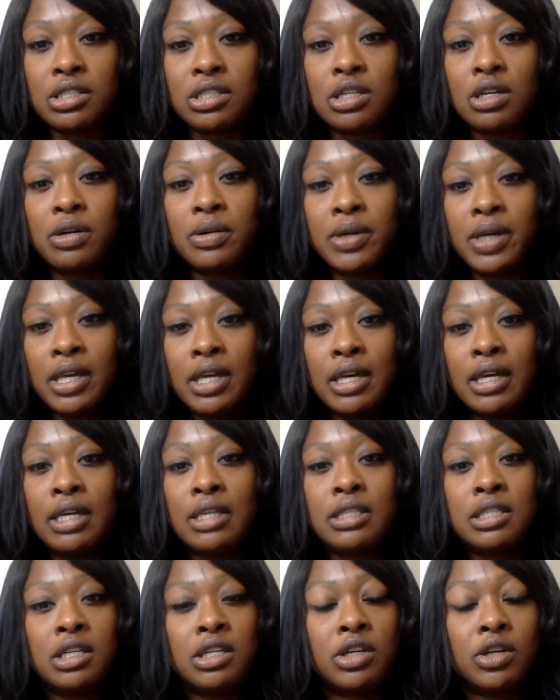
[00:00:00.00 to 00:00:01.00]
So
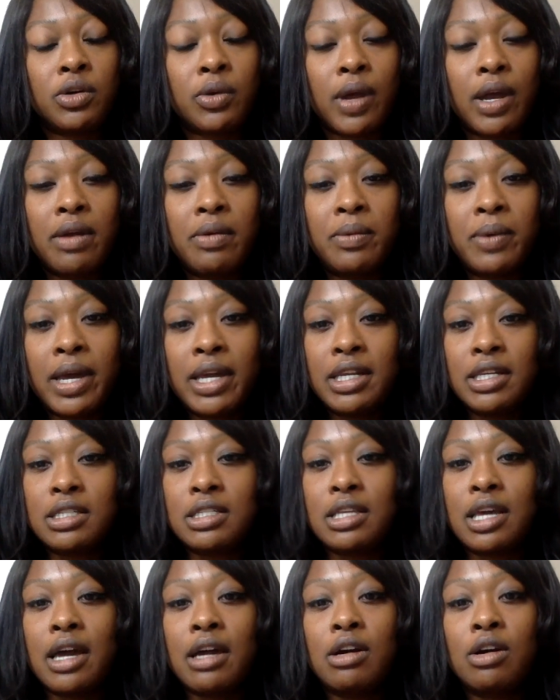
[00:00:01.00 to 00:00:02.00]
it's a great way to
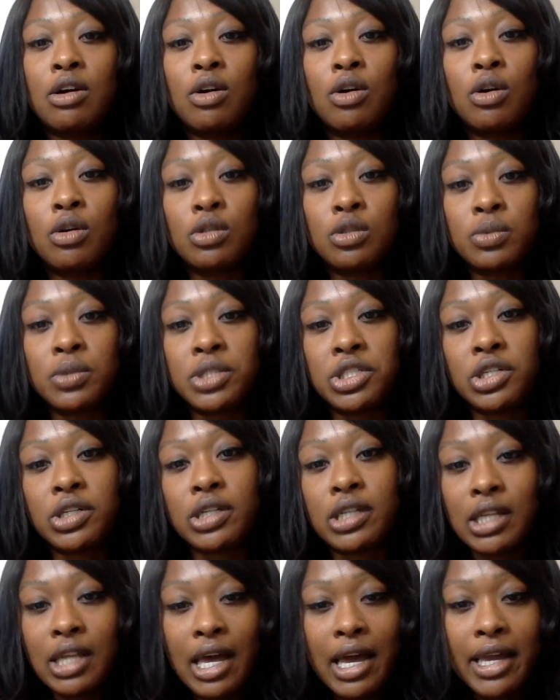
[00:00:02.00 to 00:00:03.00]
set goals with your
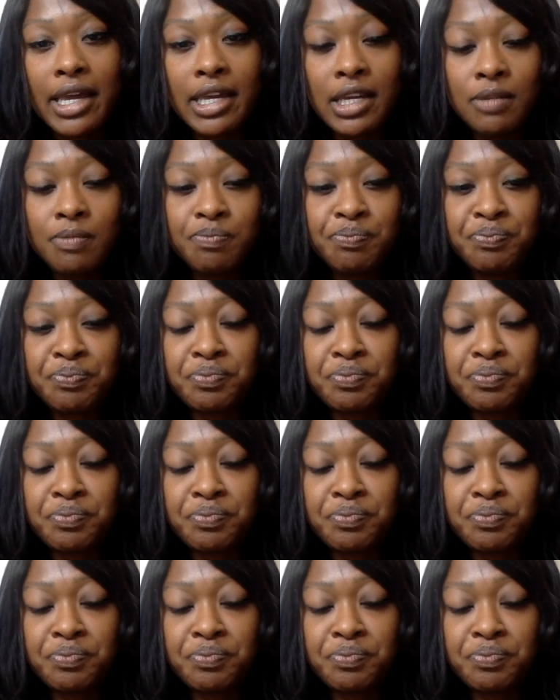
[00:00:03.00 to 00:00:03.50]
client